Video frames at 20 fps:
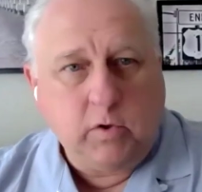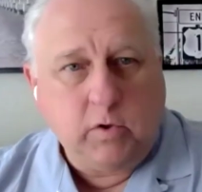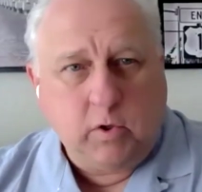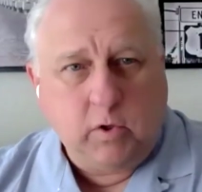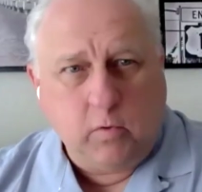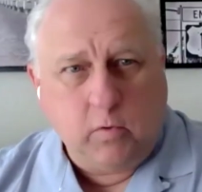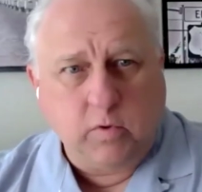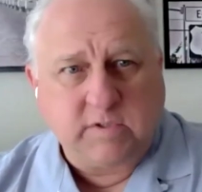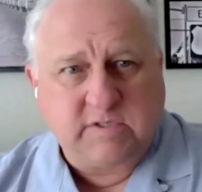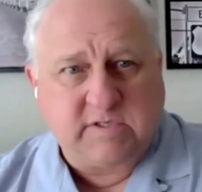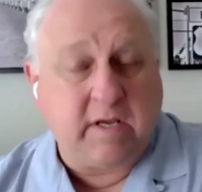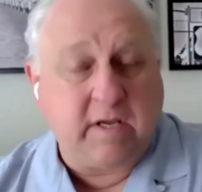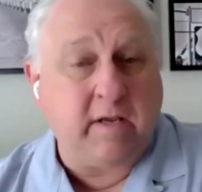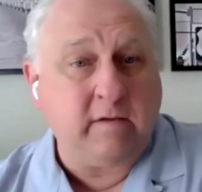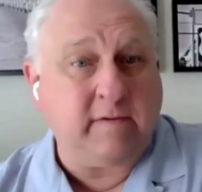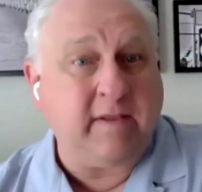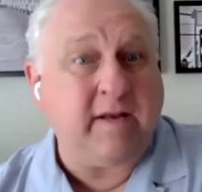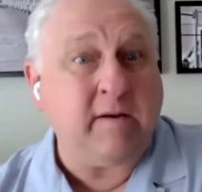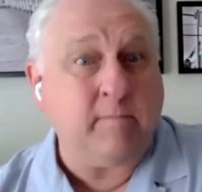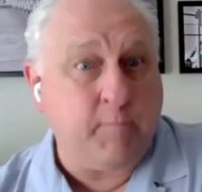You were
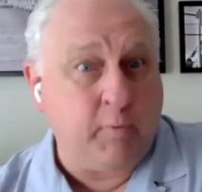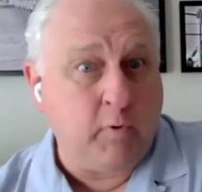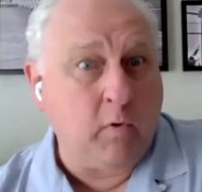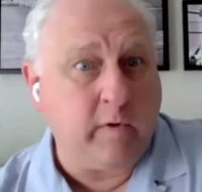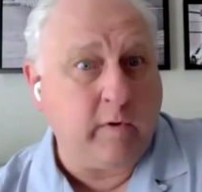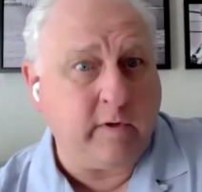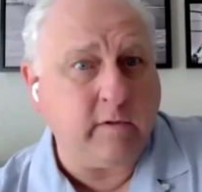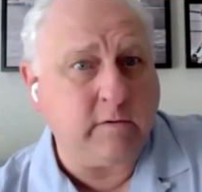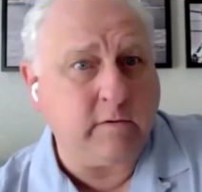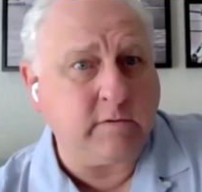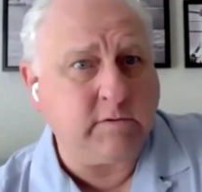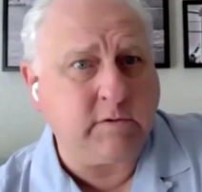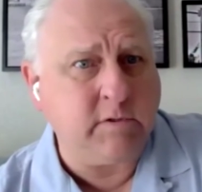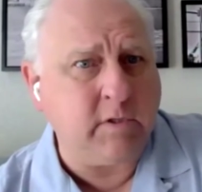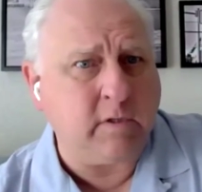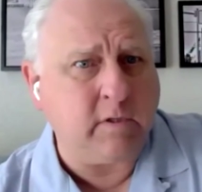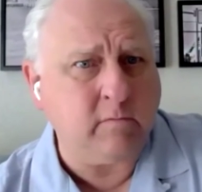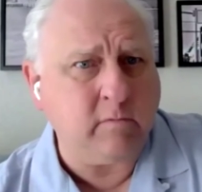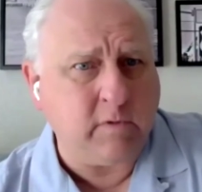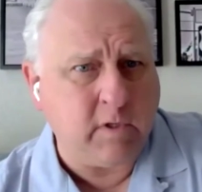saying that employers
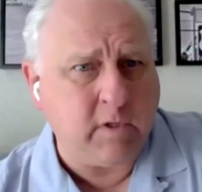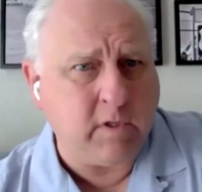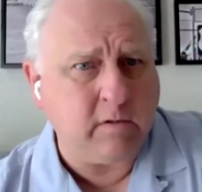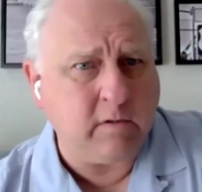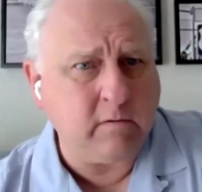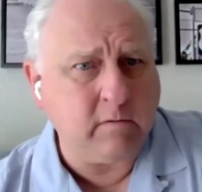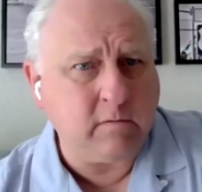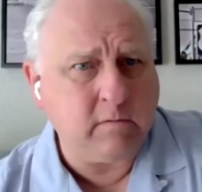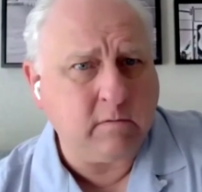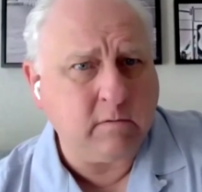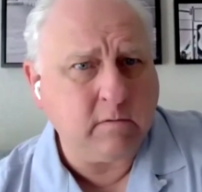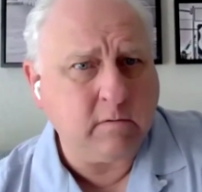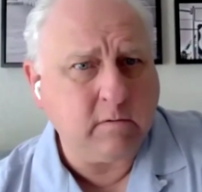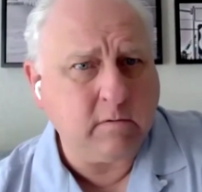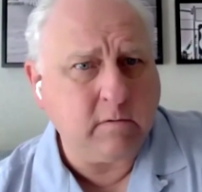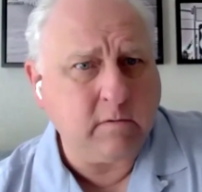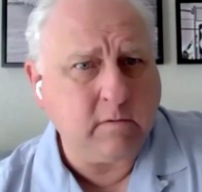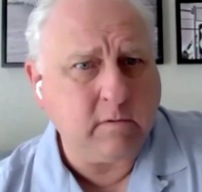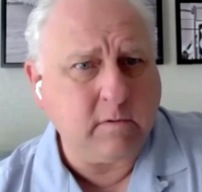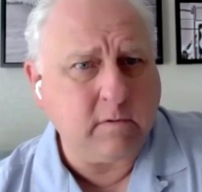don't know
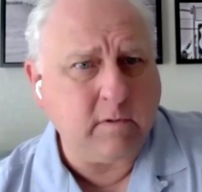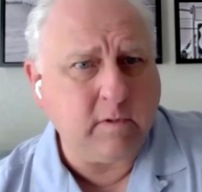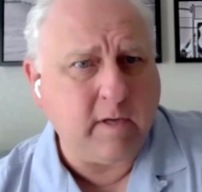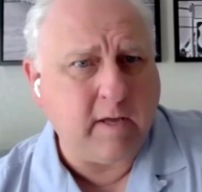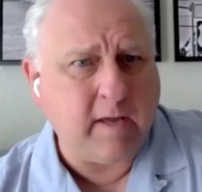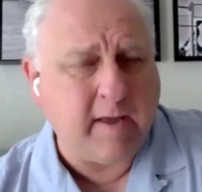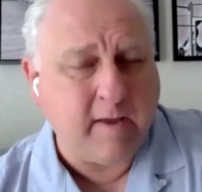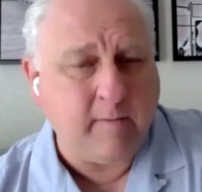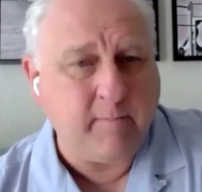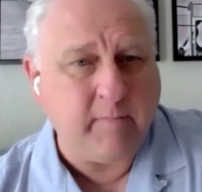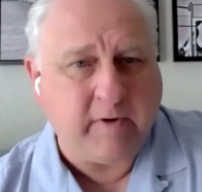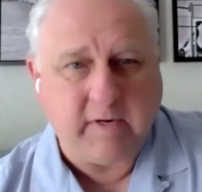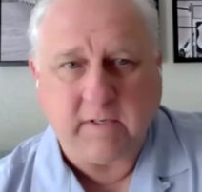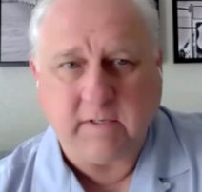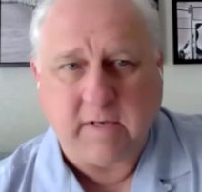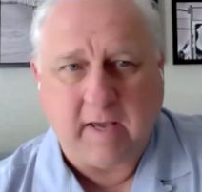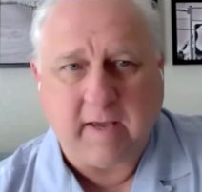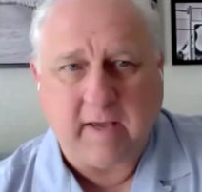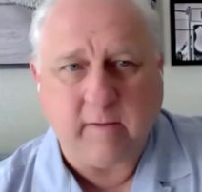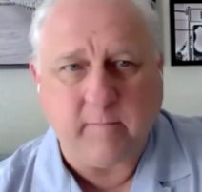how
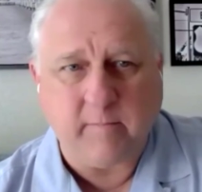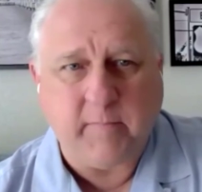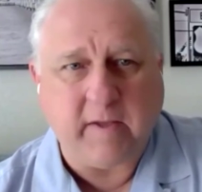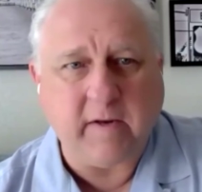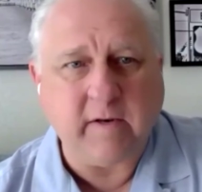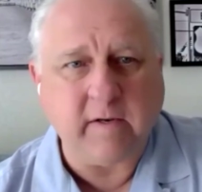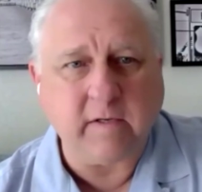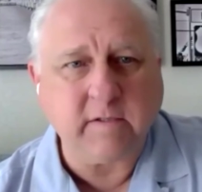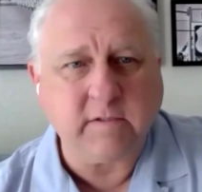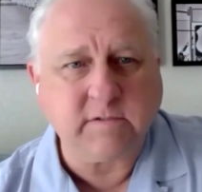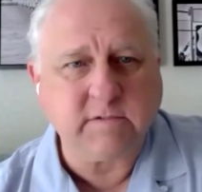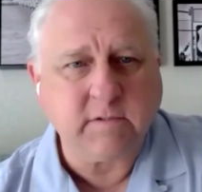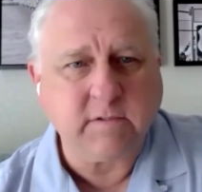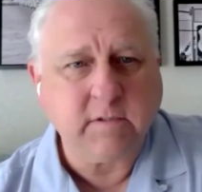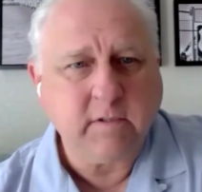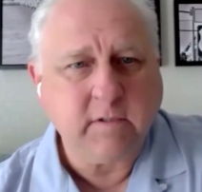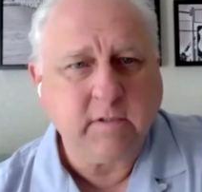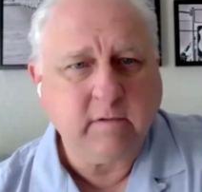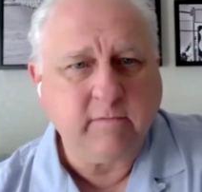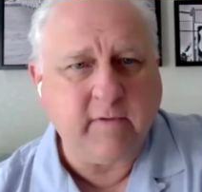many diabetics
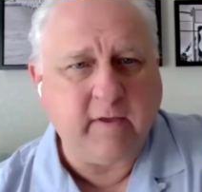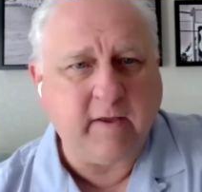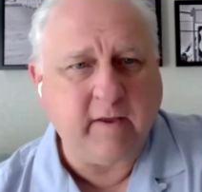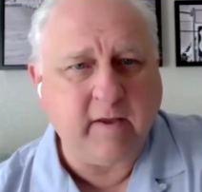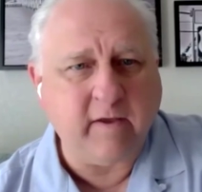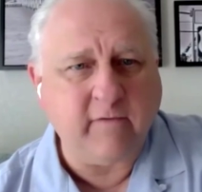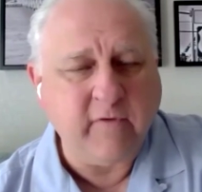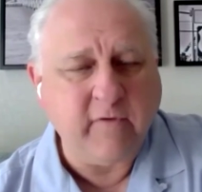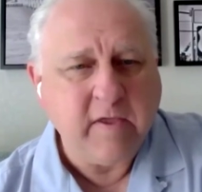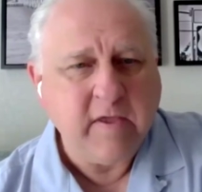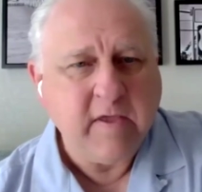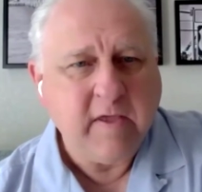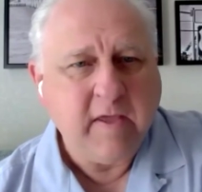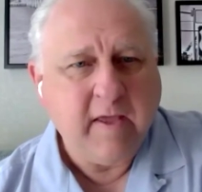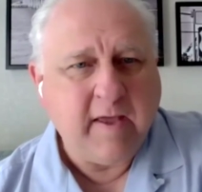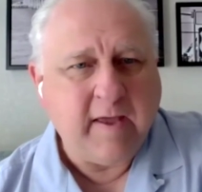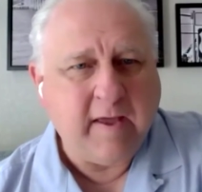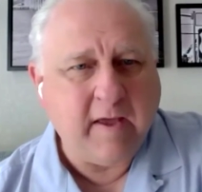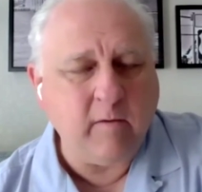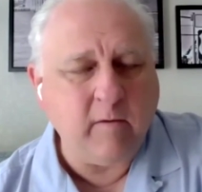they have.
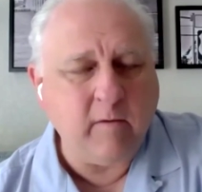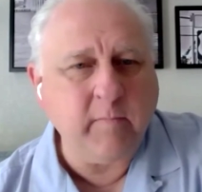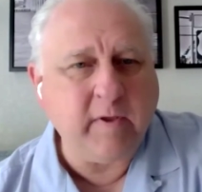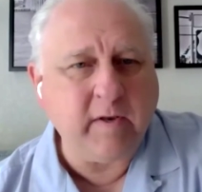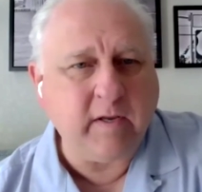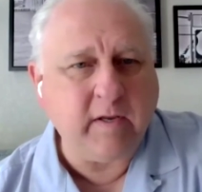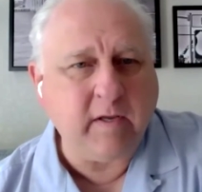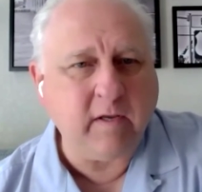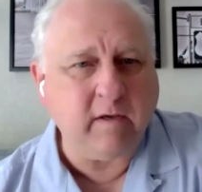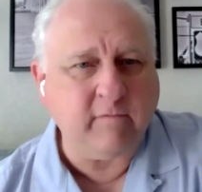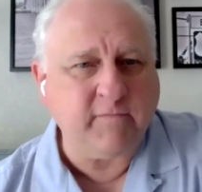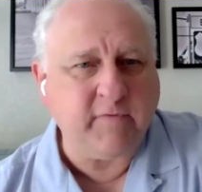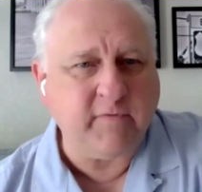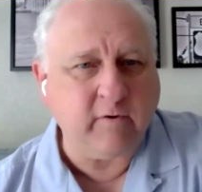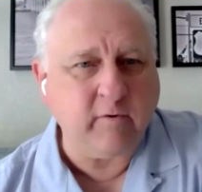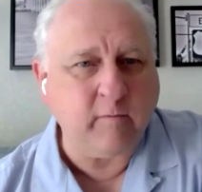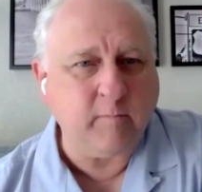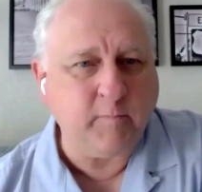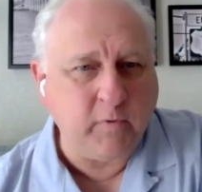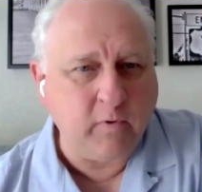How many of
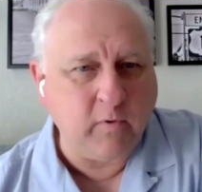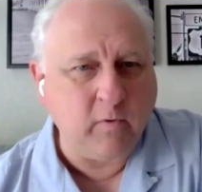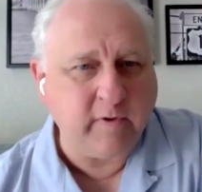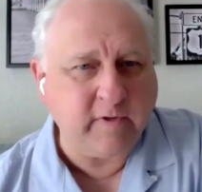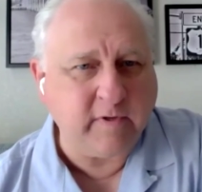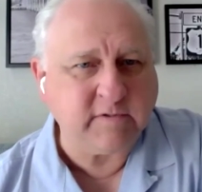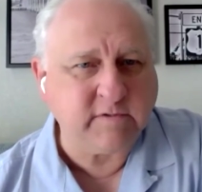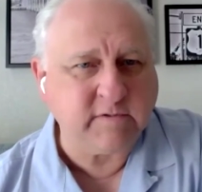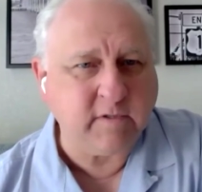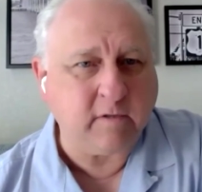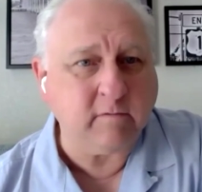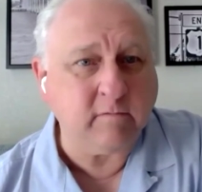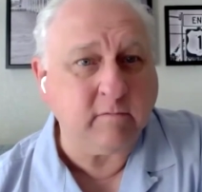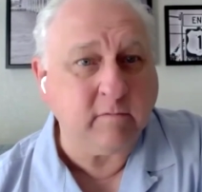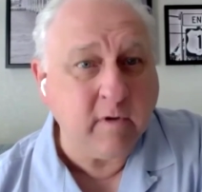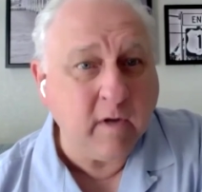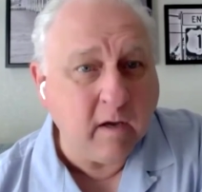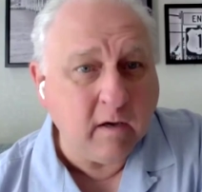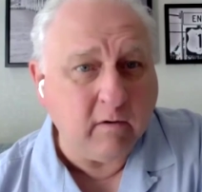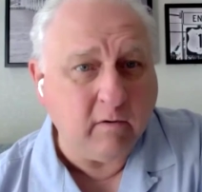their employees
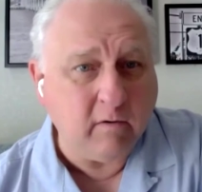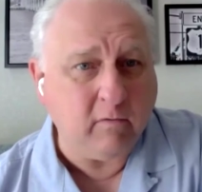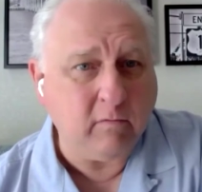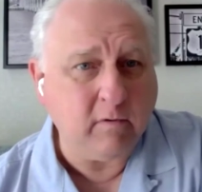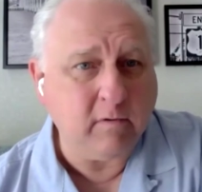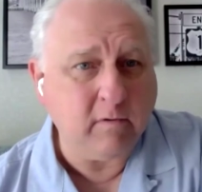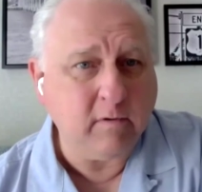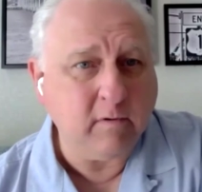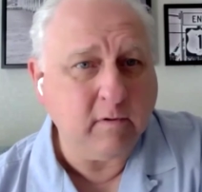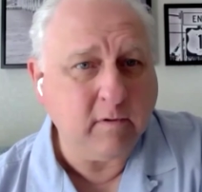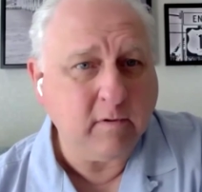don't know